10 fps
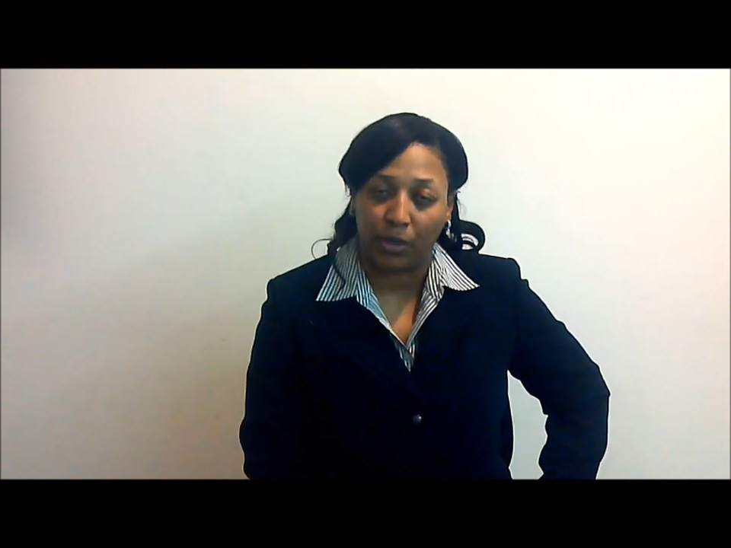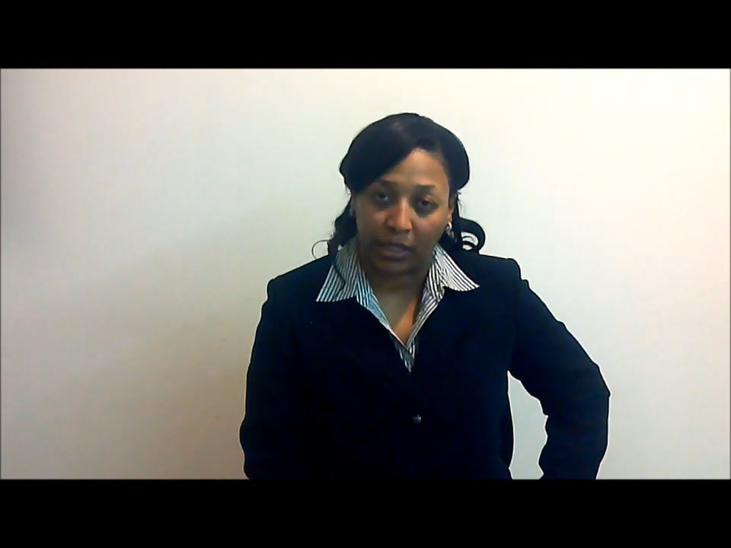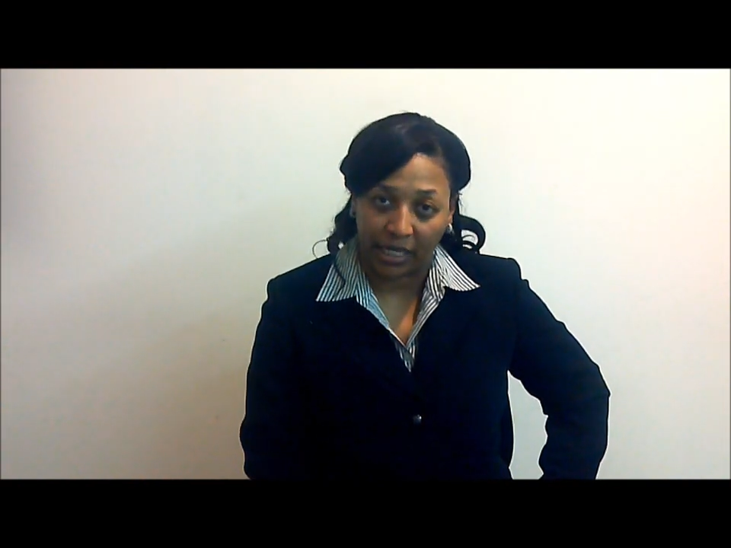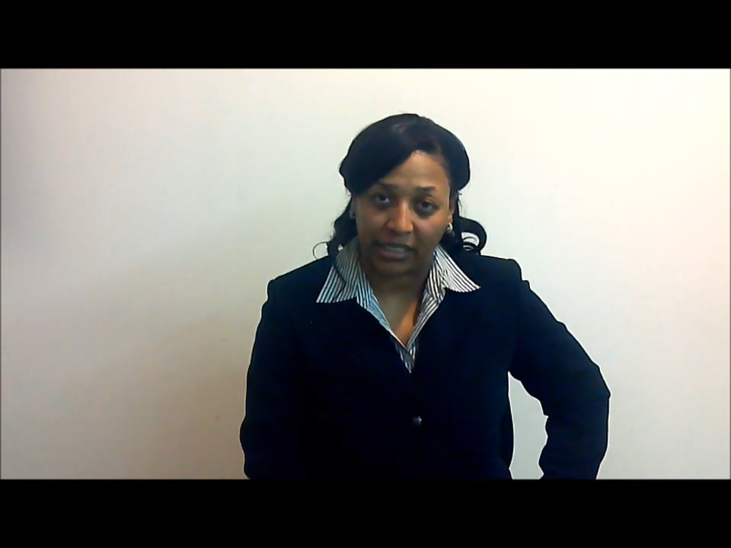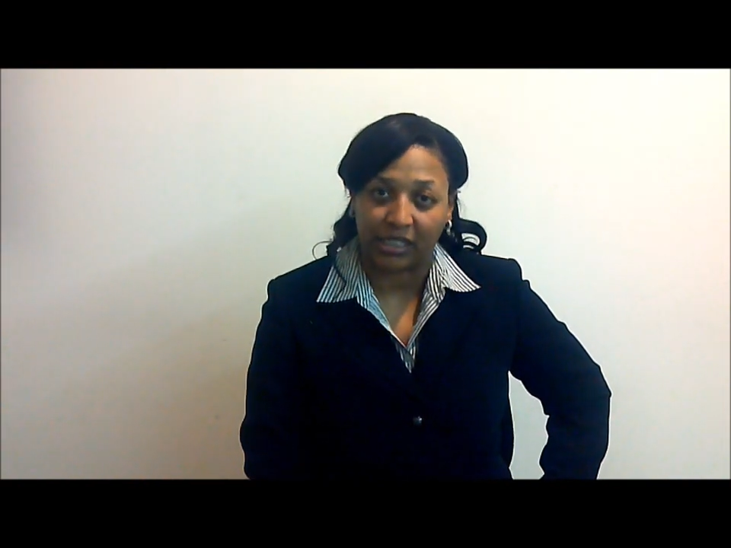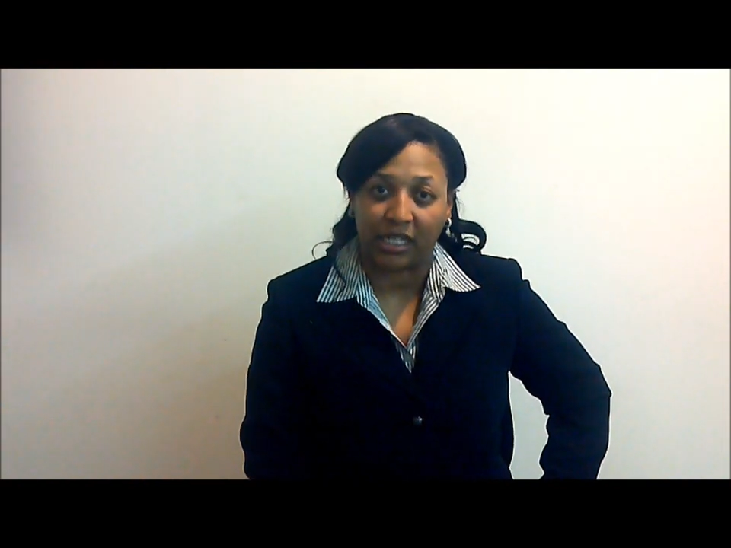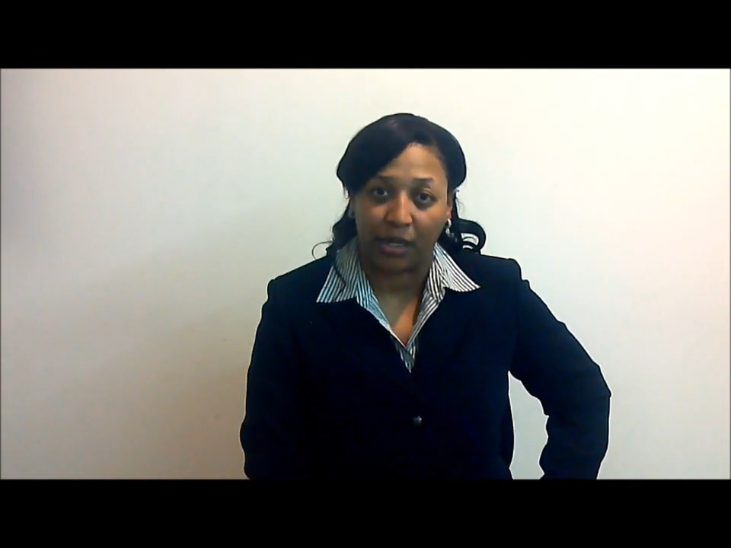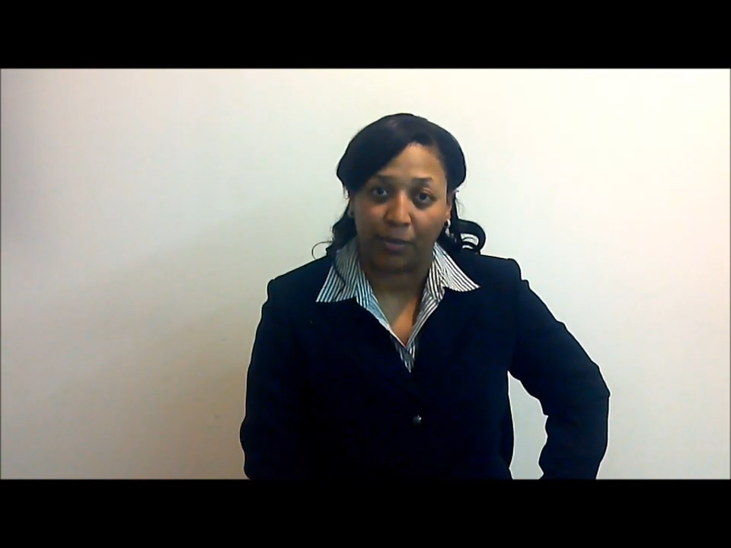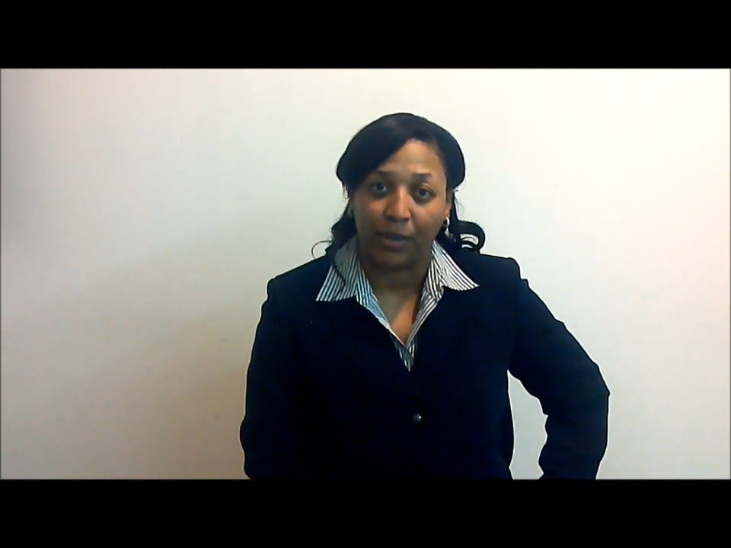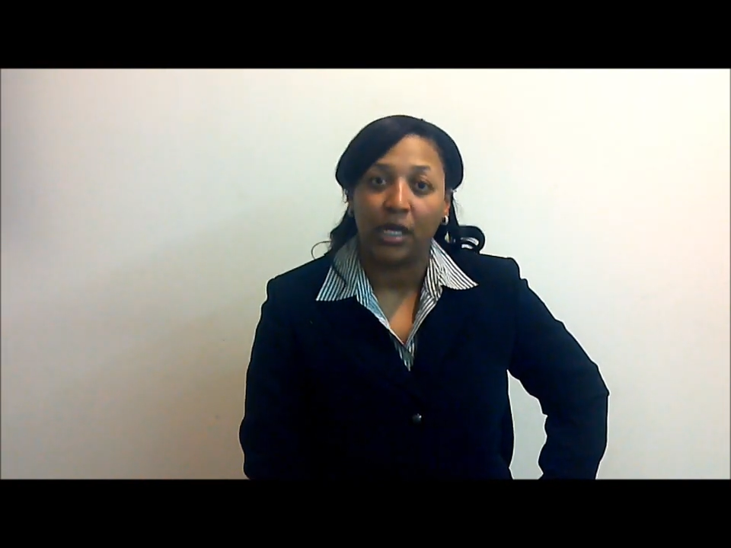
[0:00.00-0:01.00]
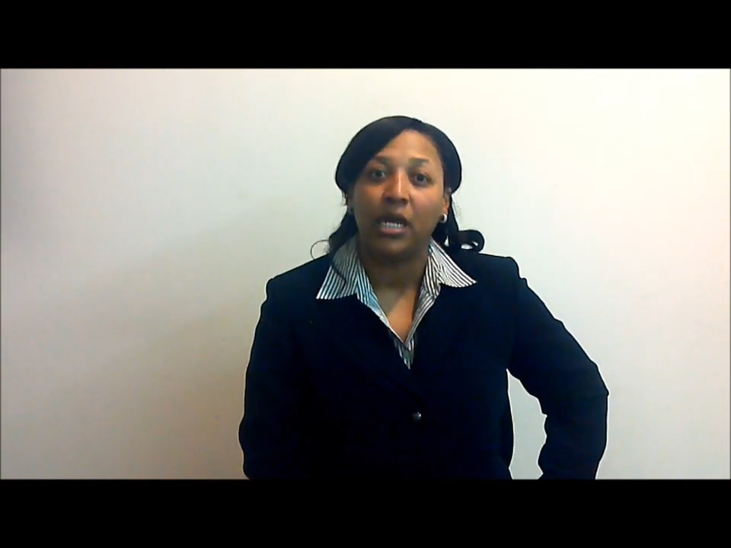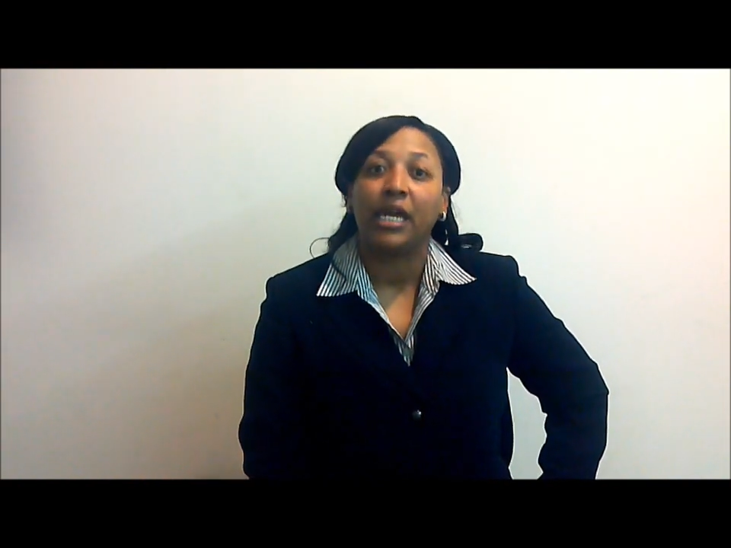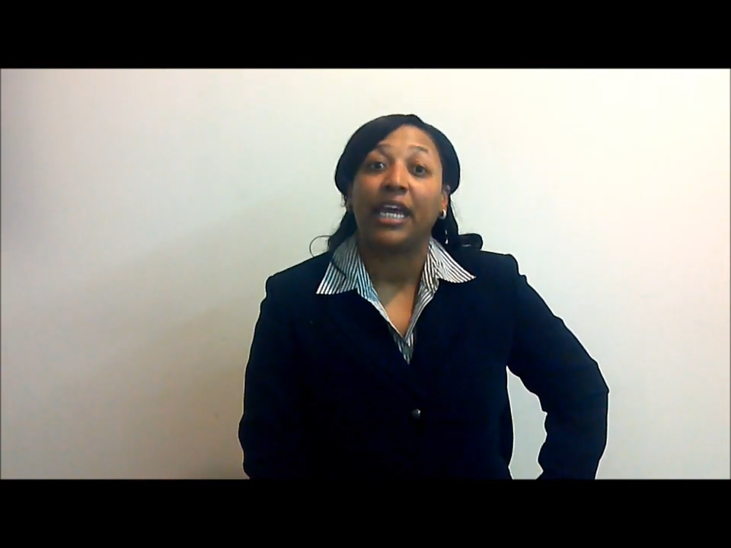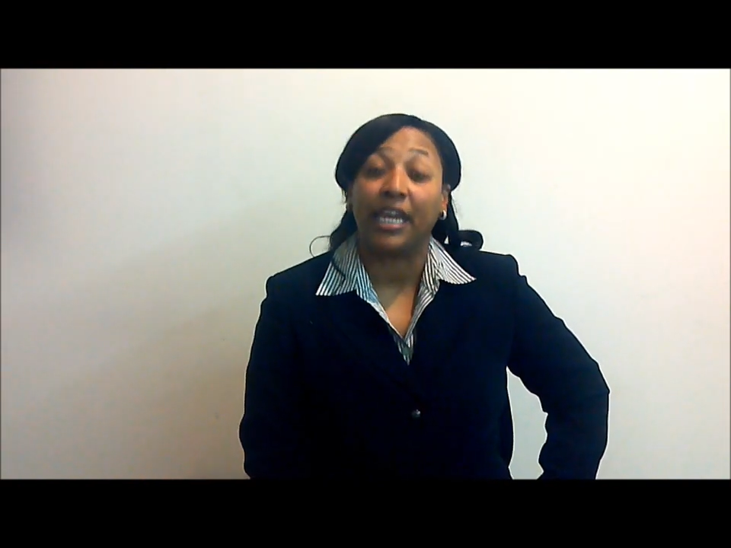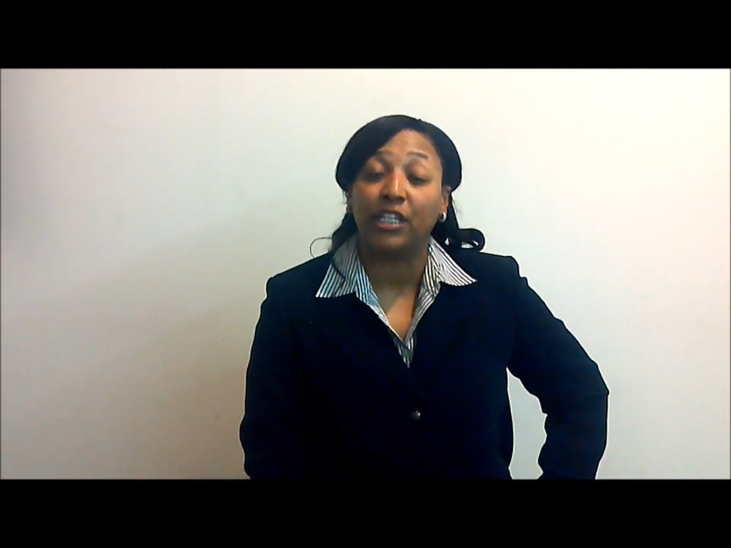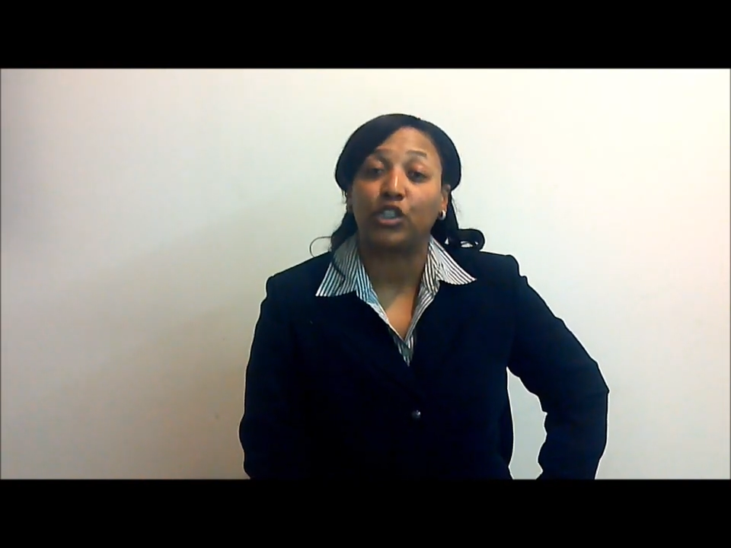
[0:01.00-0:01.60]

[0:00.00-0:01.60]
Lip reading: against him in